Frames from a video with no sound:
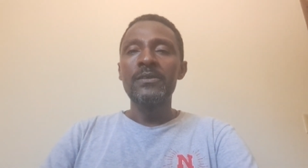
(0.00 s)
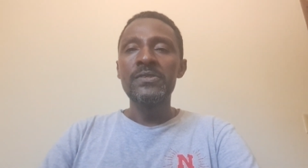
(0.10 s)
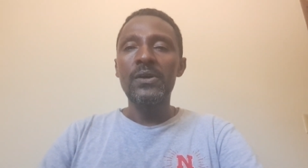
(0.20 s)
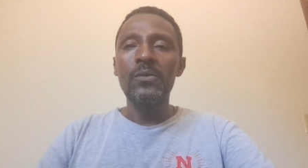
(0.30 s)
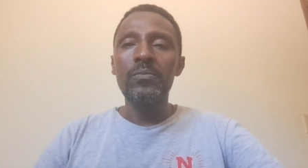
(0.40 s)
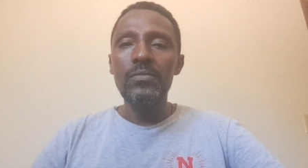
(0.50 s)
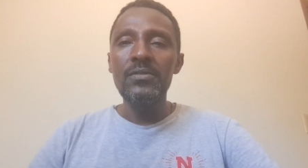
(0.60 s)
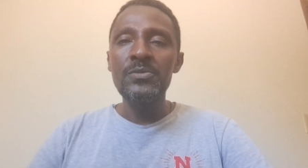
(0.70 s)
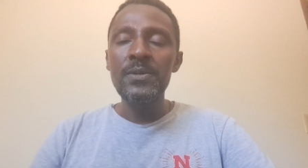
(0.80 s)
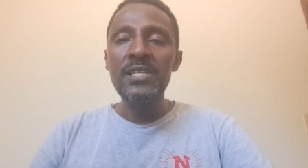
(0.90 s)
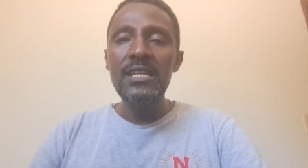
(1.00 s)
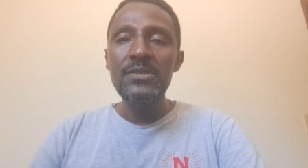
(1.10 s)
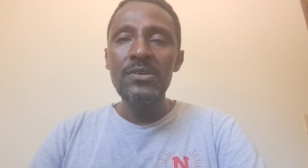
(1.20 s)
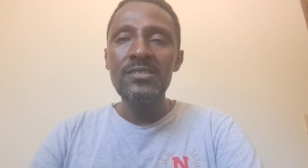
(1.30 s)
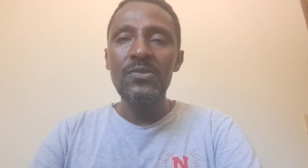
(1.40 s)
so especially
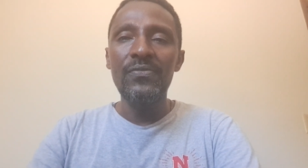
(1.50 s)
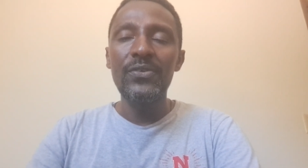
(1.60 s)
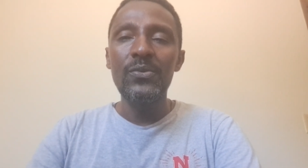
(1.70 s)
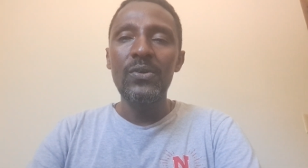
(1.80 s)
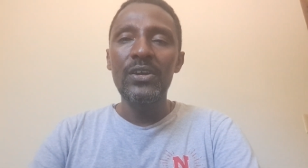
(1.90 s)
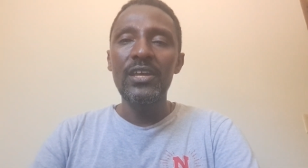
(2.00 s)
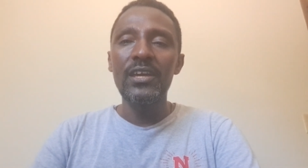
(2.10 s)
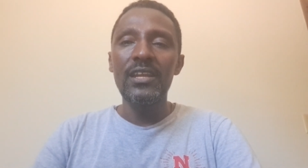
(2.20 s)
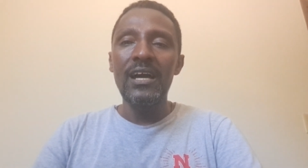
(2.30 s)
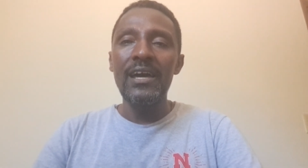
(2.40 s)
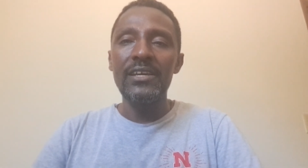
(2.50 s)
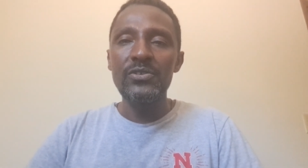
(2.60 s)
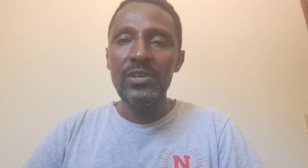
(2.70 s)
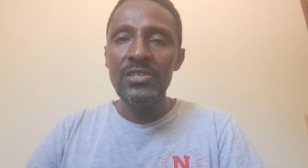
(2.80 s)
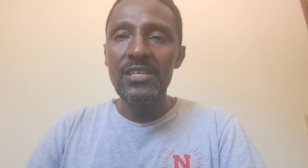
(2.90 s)
those of you working in higher
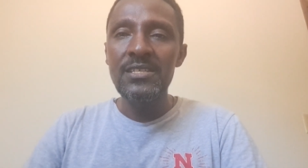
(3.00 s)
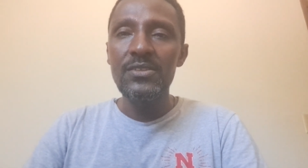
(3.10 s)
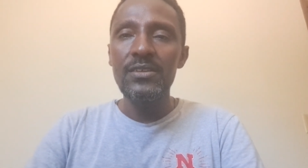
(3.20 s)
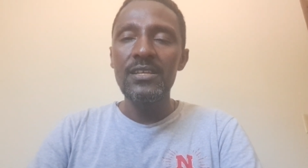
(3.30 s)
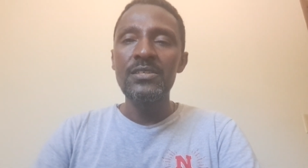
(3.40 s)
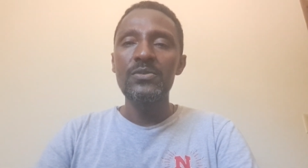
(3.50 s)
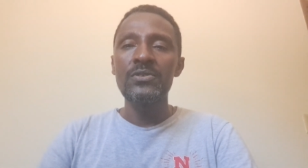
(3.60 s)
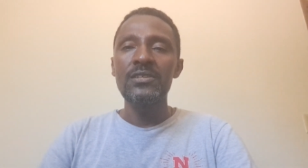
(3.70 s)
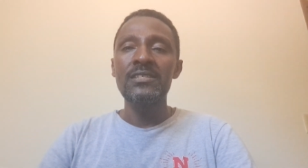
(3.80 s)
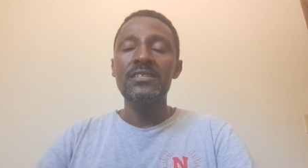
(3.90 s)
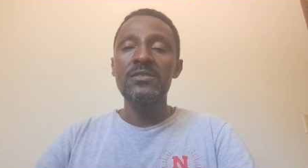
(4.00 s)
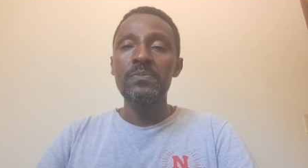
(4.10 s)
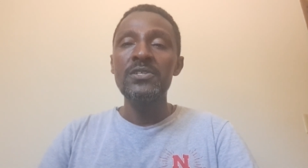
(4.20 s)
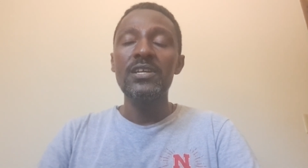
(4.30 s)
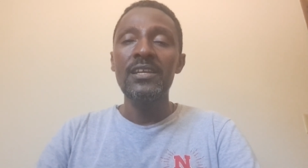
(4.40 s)
education institutions
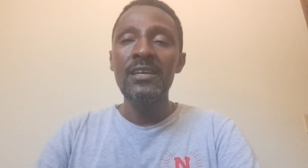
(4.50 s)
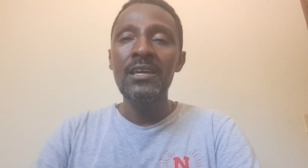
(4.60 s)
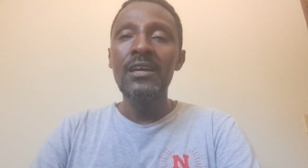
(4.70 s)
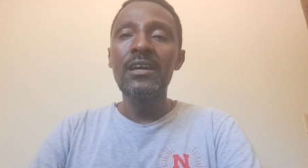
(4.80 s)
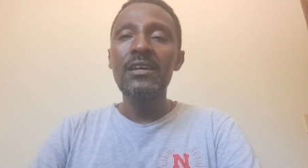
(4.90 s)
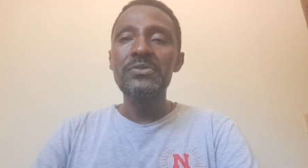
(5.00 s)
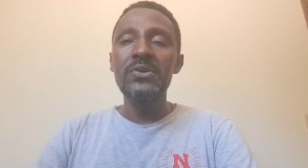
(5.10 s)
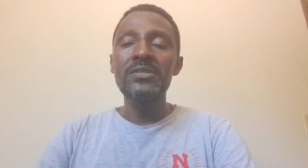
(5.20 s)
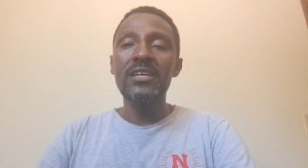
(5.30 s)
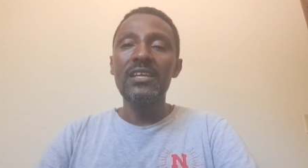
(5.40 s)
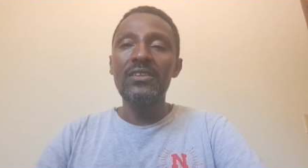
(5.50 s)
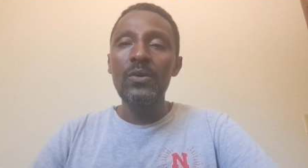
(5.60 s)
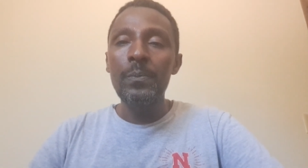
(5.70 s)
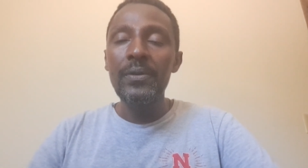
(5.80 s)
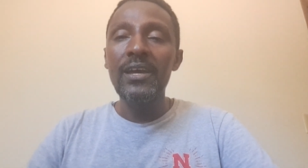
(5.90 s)
especially those in
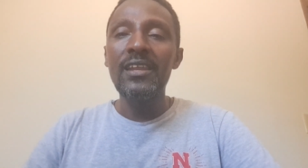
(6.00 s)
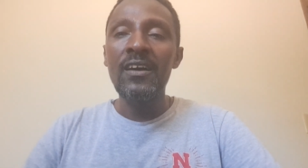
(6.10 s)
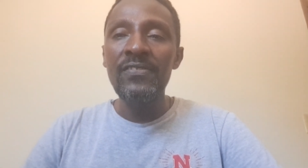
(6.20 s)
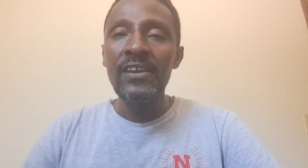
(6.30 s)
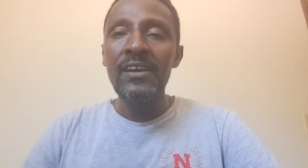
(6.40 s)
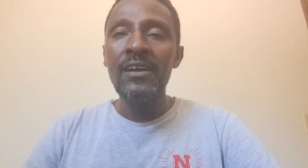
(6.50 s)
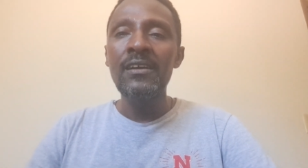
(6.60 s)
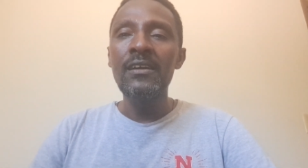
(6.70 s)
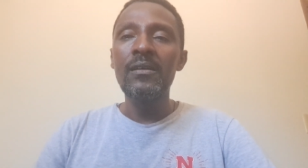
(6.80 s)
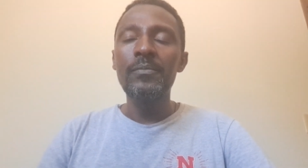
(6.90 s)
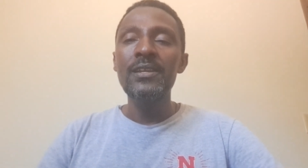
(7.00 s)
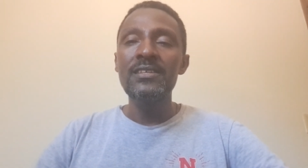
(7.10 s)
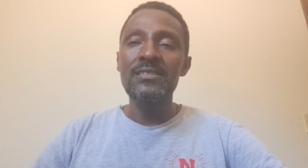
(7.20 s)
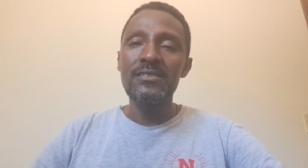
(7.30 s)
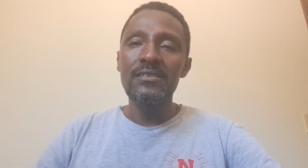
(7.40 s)
ethiopia in africa
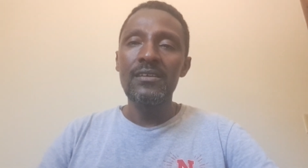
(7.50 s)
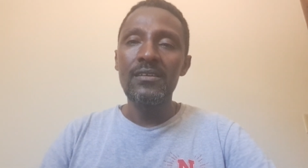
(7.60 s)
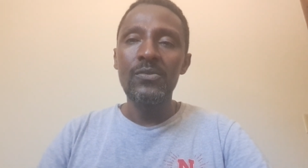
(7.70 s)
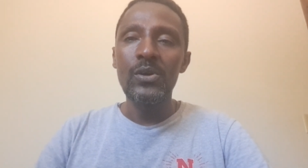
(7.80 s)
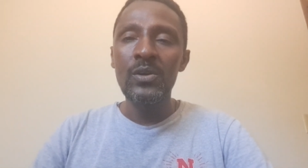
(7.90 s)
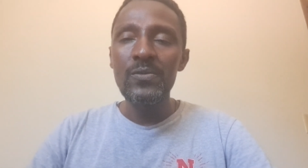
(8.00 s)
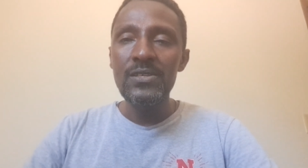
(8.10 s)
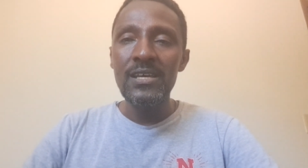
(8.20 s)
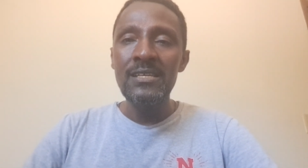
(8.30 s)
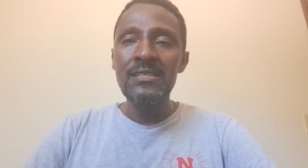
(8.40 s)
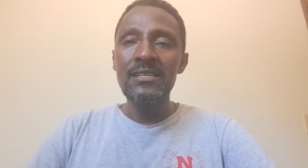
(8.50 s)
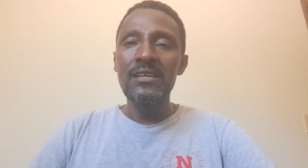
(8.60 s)
please work with us